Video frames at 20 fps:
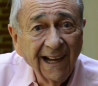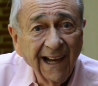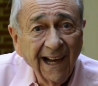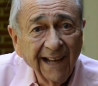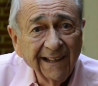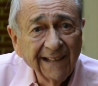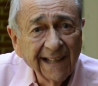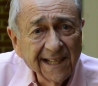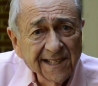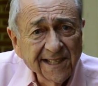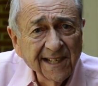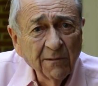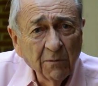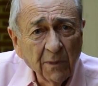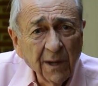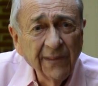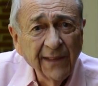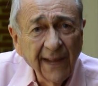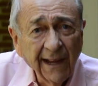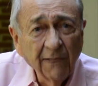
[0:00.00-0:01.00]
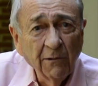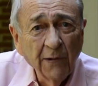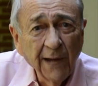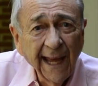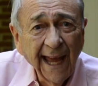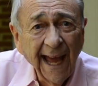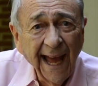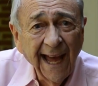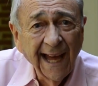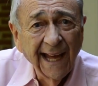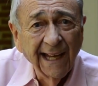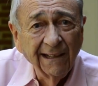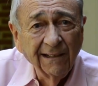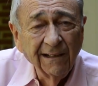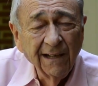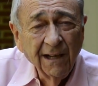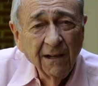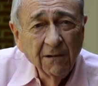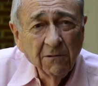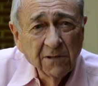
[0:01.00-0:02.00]
And they said, we think we can.
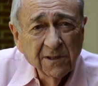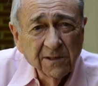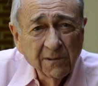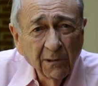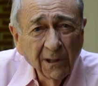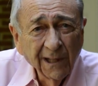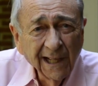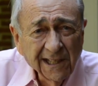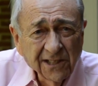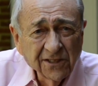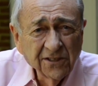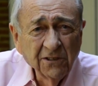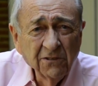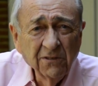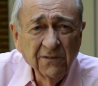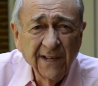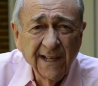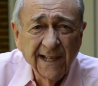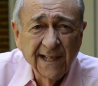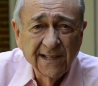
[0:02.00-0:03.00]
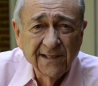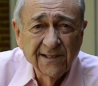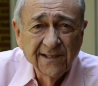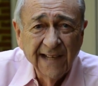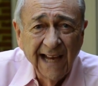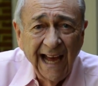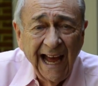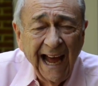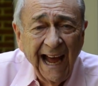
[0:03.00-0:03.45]
We said, well, let's do this.